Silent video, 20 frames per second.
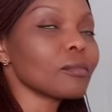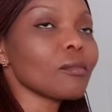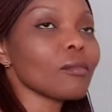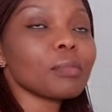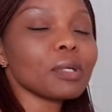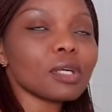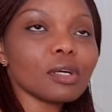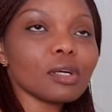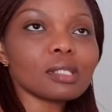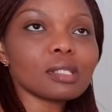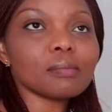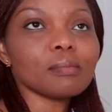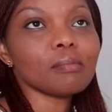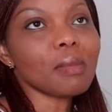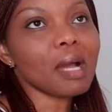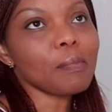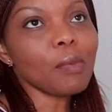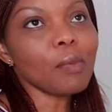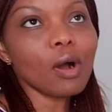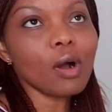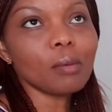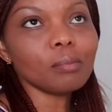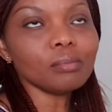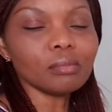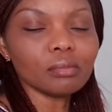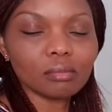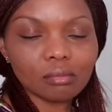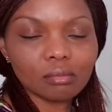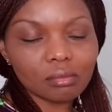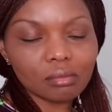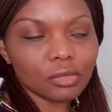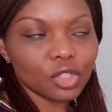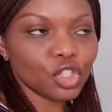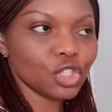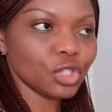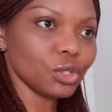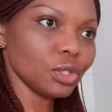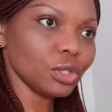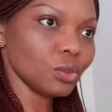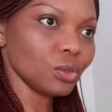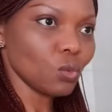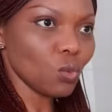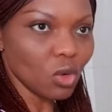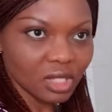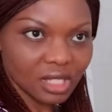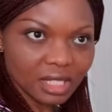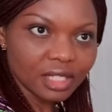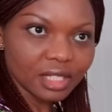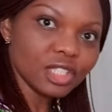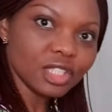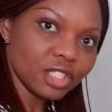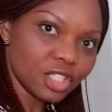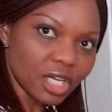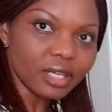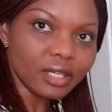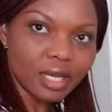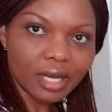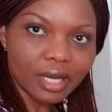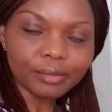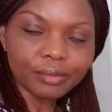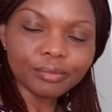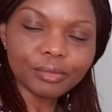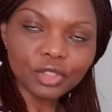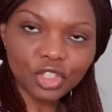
Because my mom, she was a teacher, yeah.